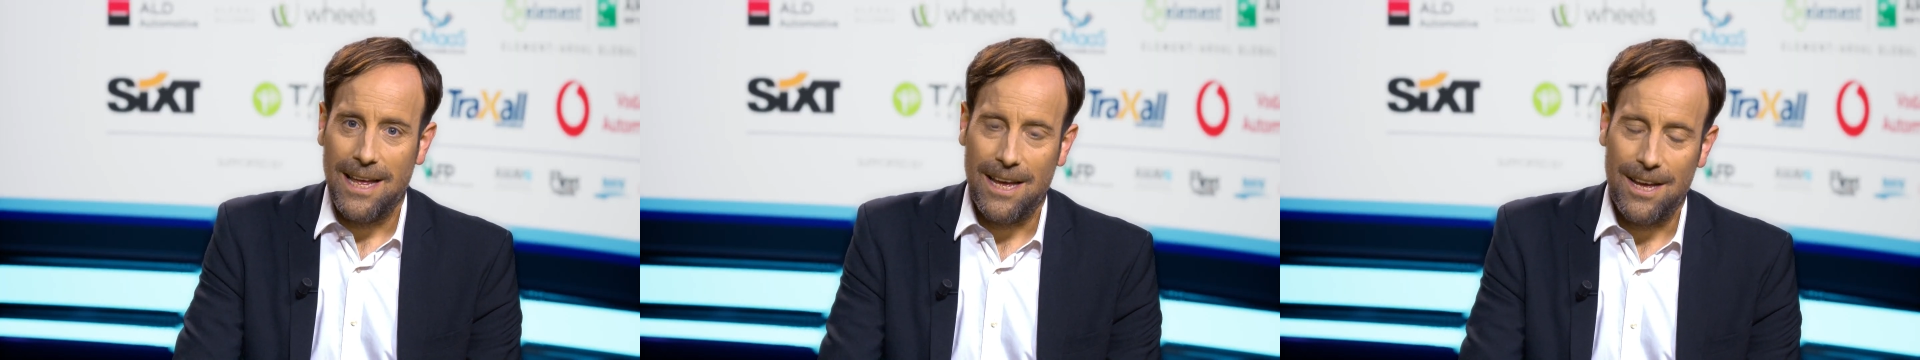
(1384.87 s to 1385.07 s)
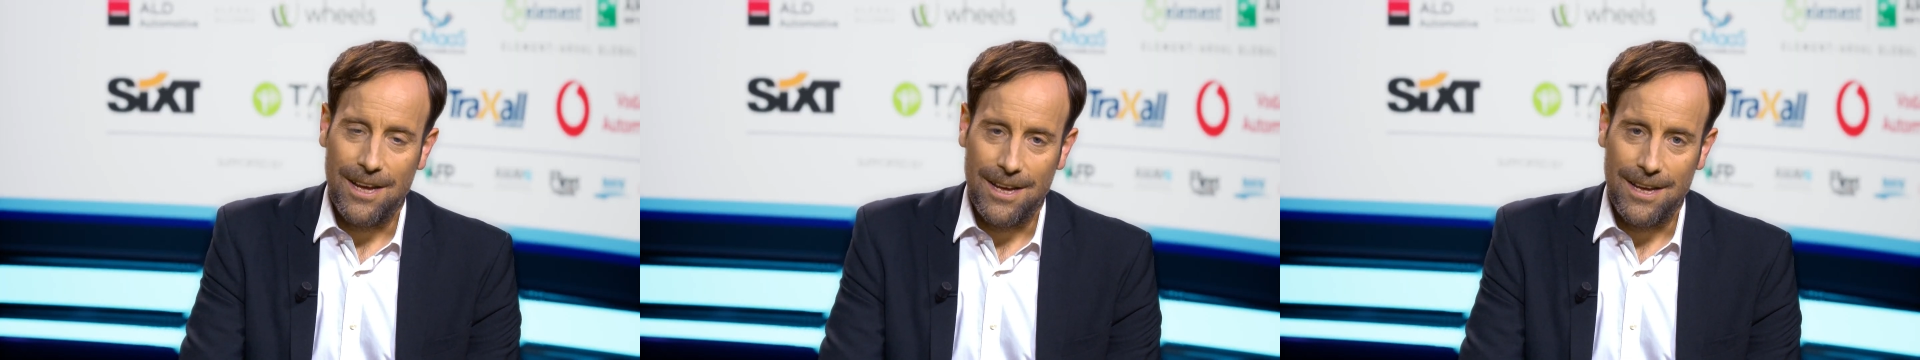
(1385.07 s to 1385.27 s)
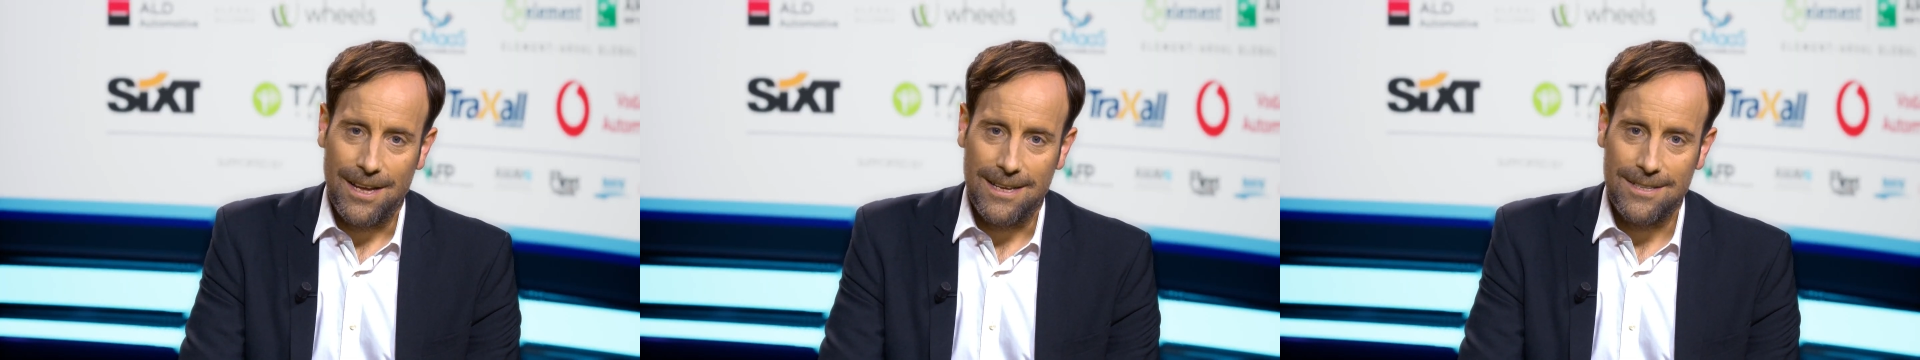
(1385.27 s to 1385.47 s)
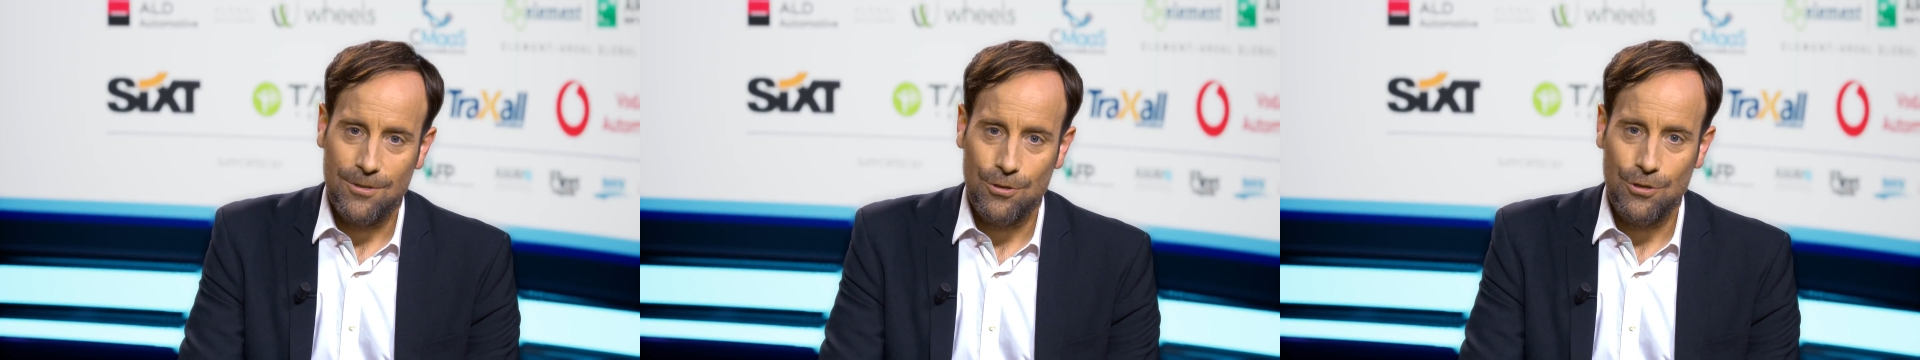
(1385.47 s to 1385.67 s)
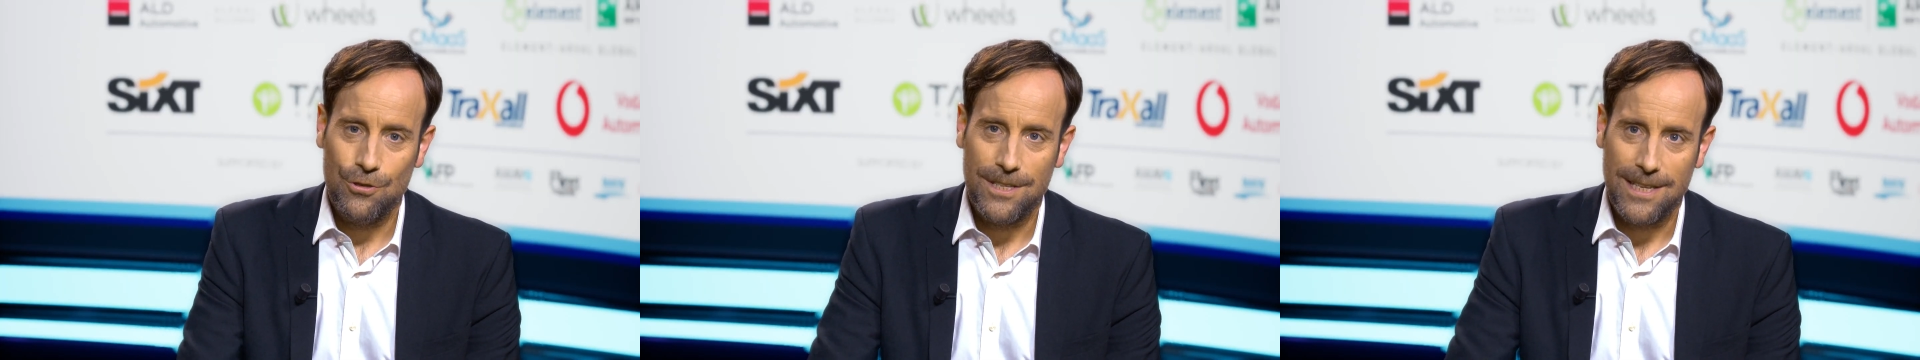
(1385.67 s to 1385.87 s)
do
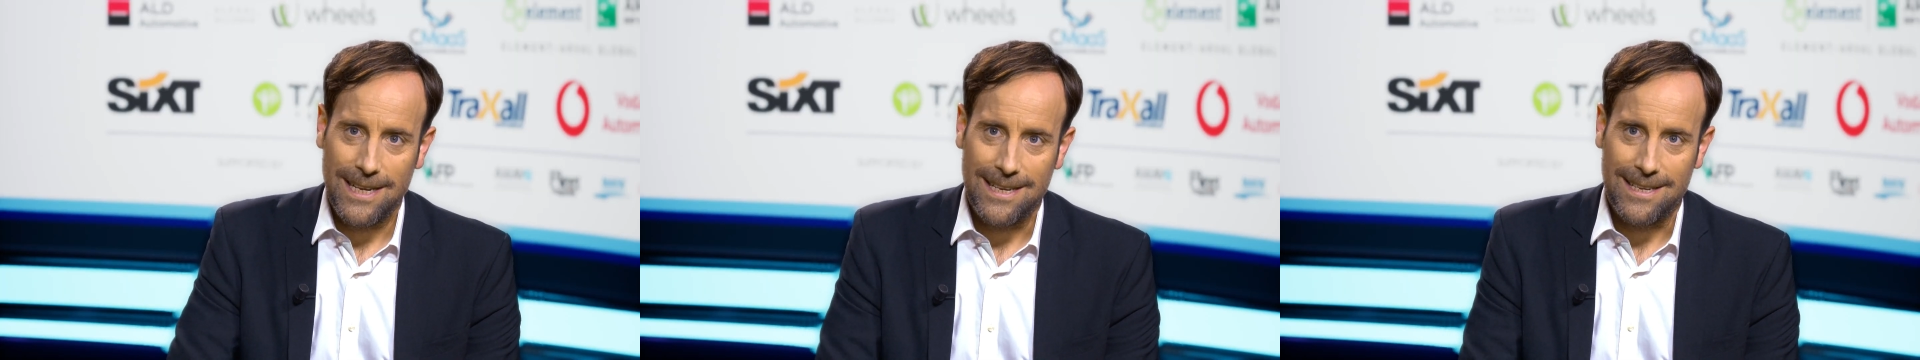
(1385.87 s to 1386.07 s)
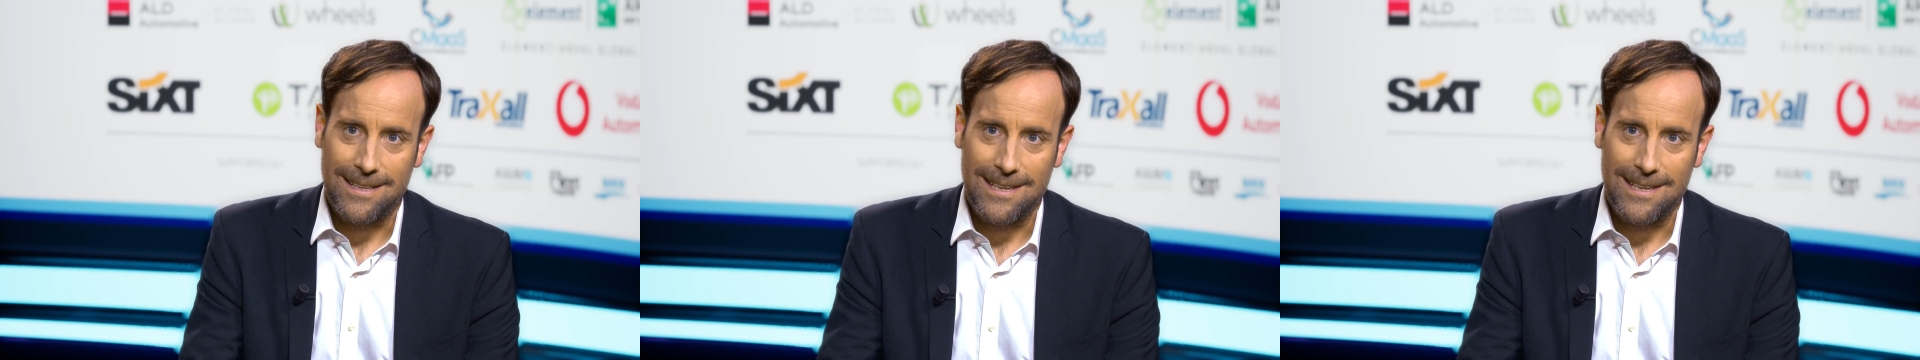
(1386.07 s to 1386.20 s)
you think